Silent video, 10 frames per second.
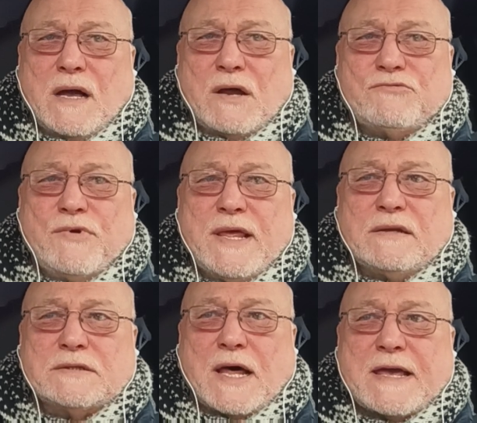Our
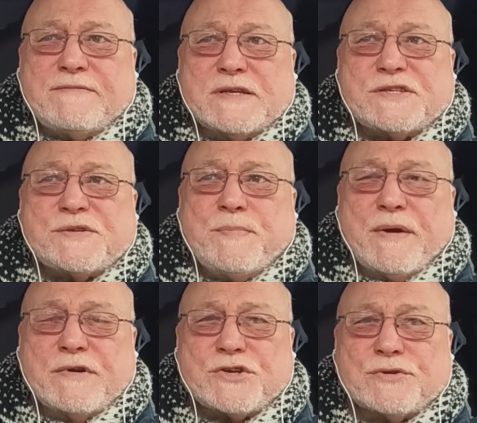real life is
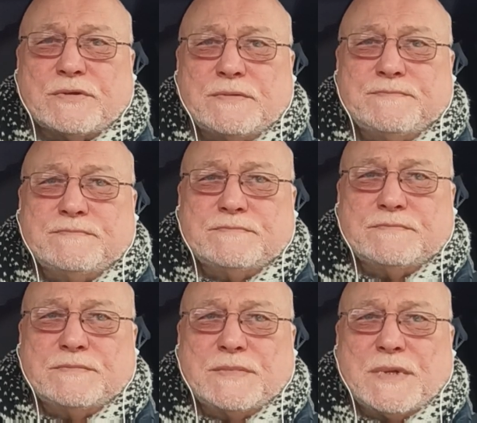spiritual,
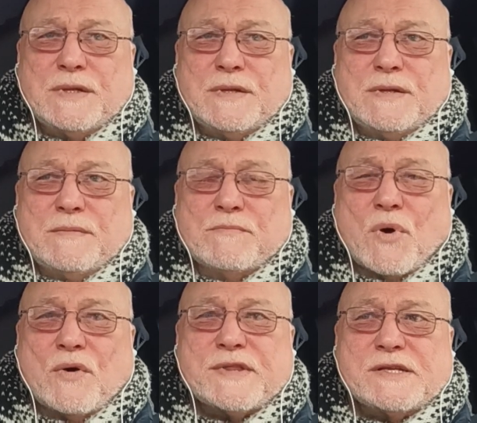
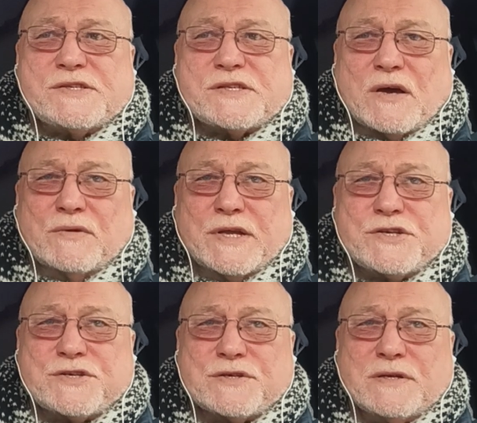more than
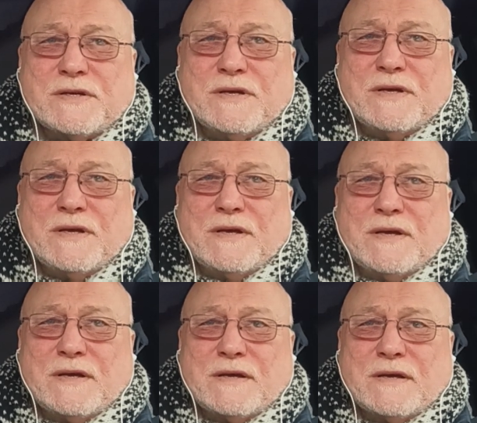soulish,
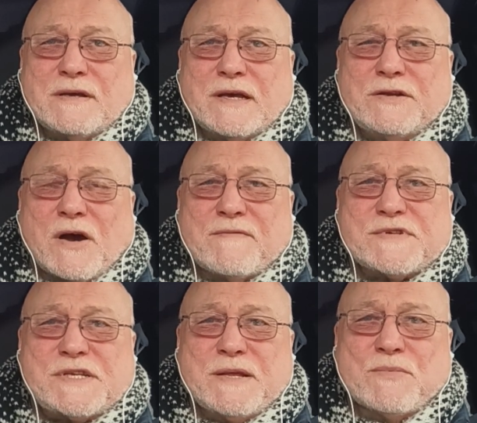and
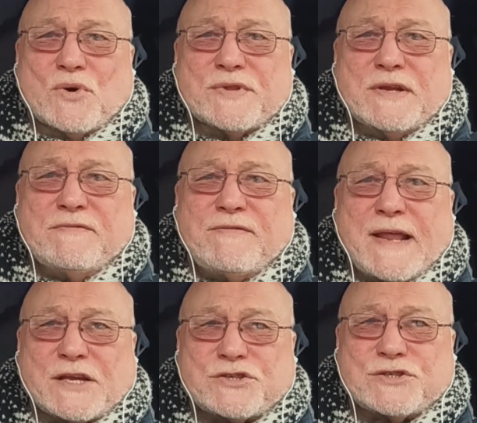obviously more than
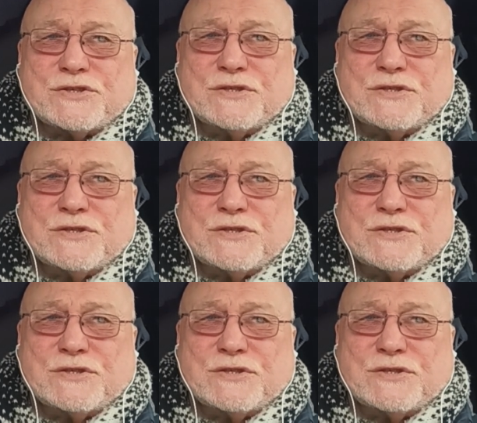flesh.